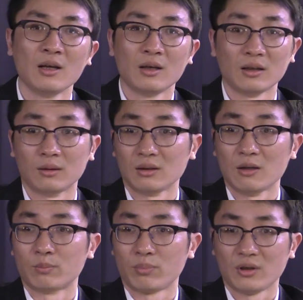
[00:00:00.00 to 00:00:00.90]
in,
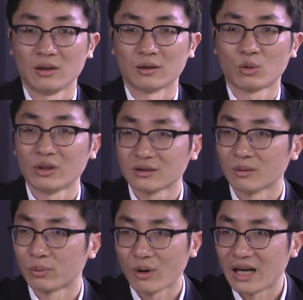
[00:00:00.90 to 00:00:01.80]
in increase the
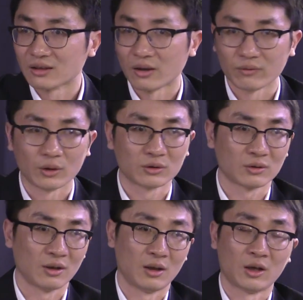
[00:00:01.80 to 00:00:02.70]
price of those
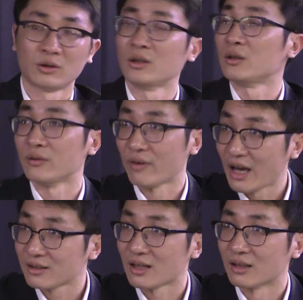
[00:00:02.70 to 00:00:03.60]
uh, alternative
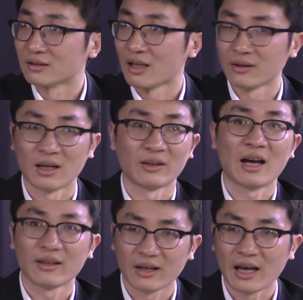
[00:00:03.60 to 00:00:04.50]
assets, and on the
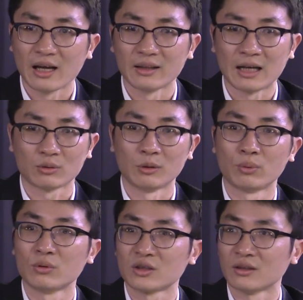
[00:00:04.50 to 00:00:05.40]
other hand actually
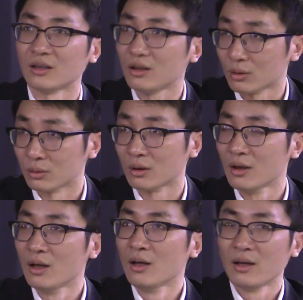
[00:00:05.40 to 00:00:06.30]
push the yield
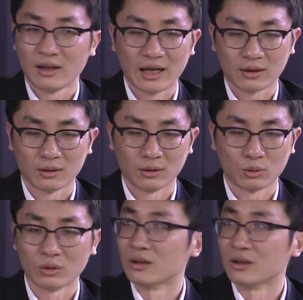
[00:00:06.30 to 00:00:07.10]
like uh, to the